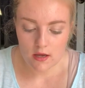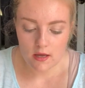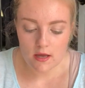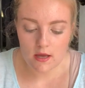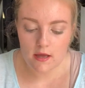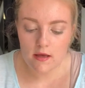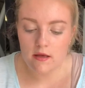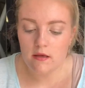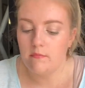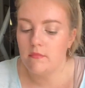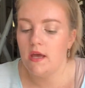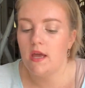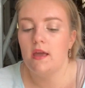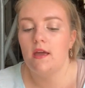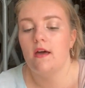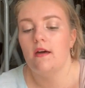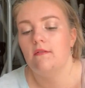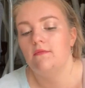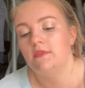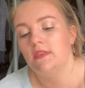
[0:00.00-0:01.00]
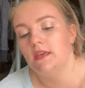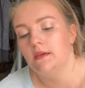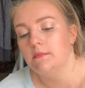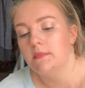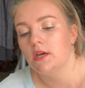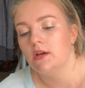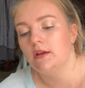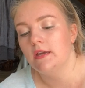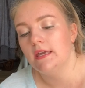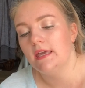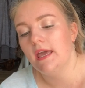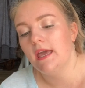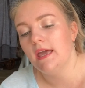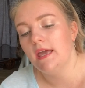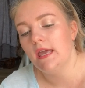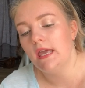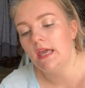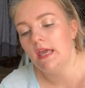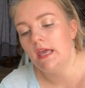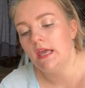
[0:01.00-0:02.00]
Um, I have the Mary
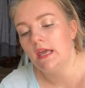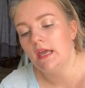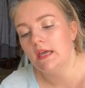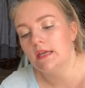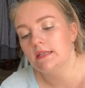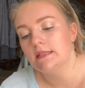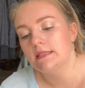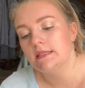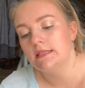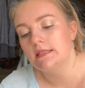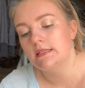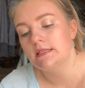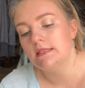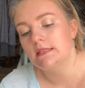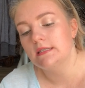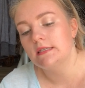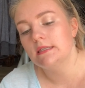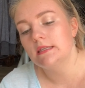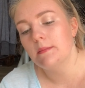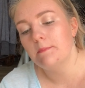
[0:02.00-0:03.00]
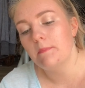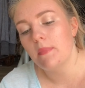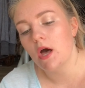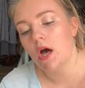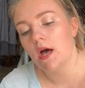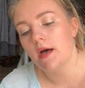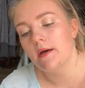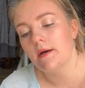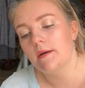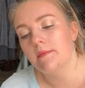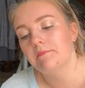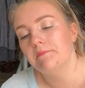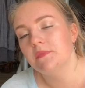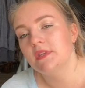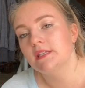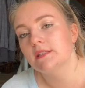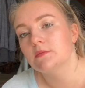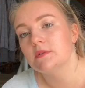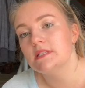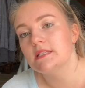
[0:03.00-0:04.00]
Kay lip balm.
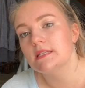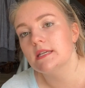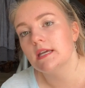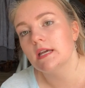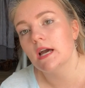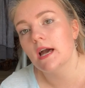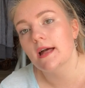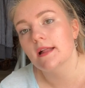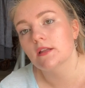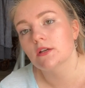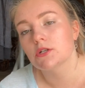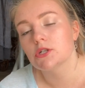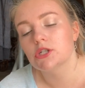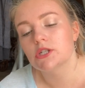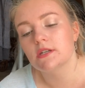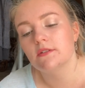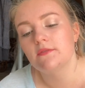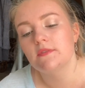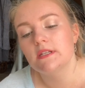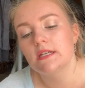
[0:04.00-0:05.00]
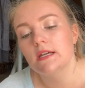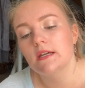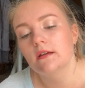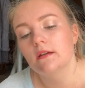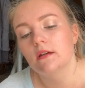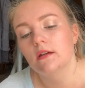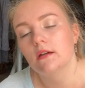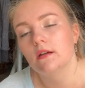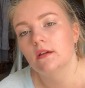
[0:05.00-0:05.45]
This one's a color shifting.